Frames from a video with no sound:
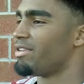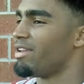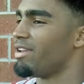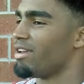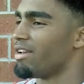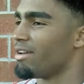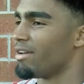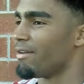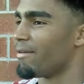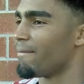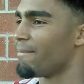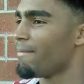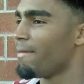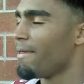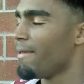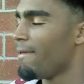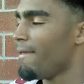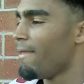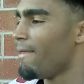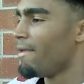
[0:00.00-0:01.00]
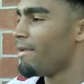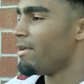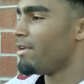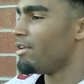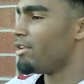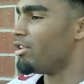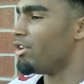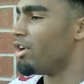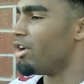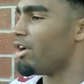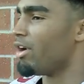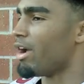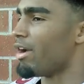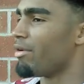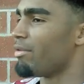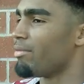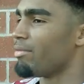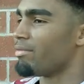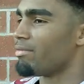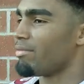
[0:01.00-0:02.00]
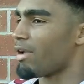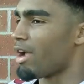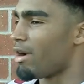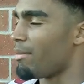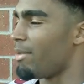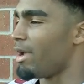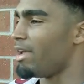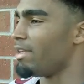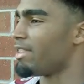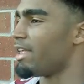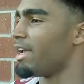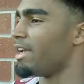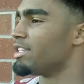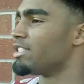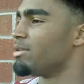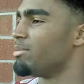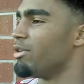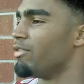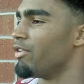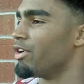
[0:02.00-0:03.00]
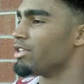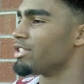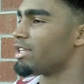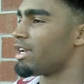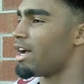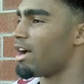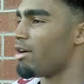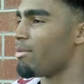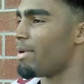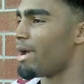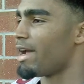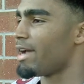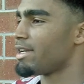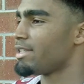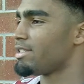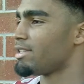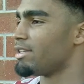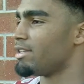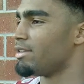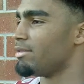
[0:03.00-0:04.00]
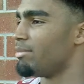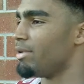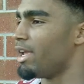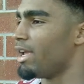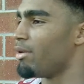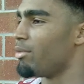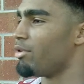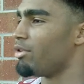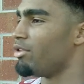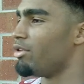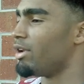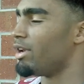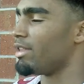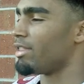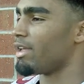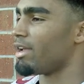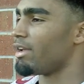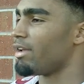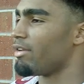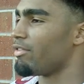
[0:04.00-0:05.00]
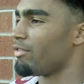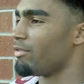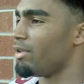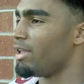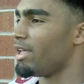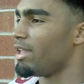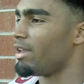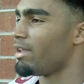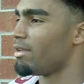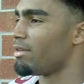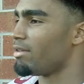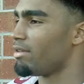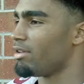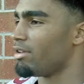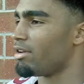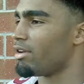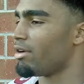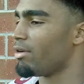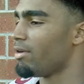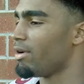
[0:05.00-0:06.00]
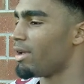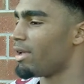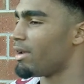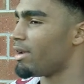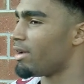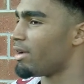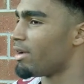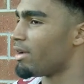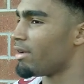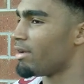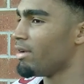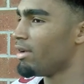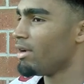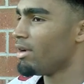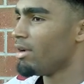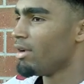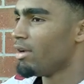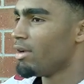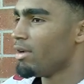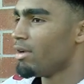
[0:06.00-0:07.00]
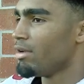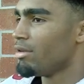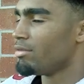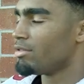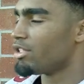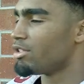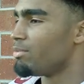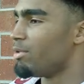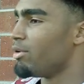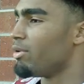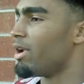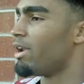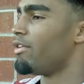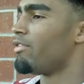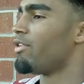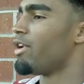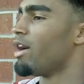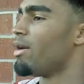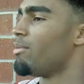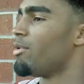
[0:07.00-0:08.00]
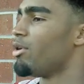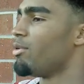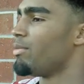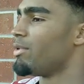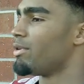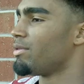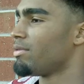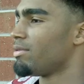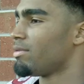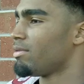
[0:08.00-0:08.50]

Um, you know, our, our main thing is to be versatile backs and be able to do anything if needed, you know, and uh, just be ready for our moment